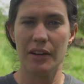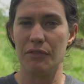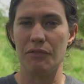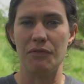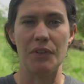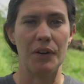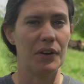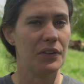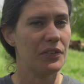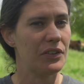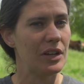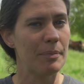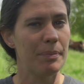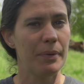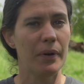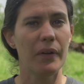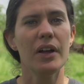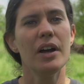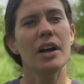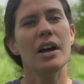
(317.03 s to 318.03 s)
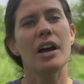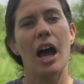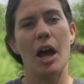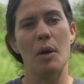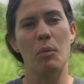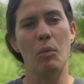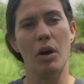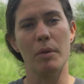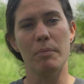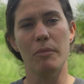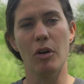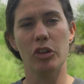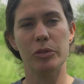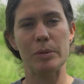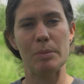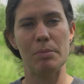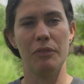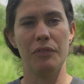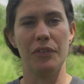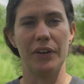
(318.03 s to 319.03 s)
It's very simple and one most
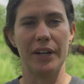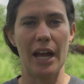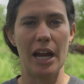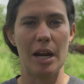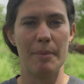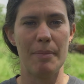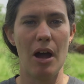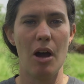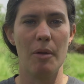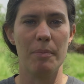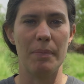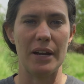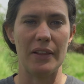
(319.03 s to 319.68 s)
people forget about,